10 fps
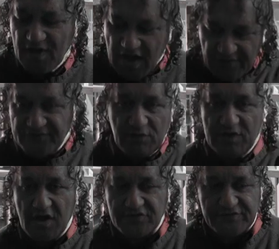after
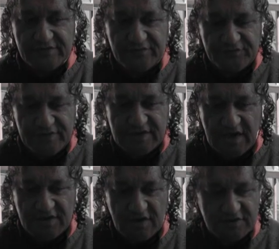we go through
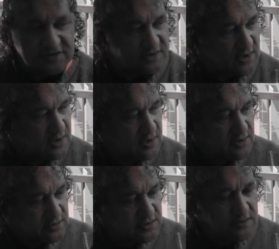3-day notice
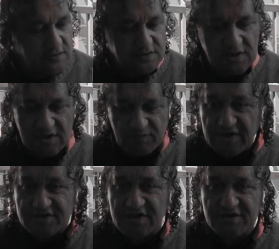to the
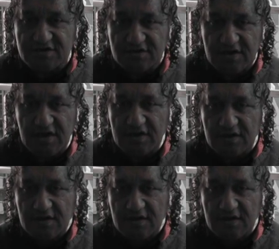police station here.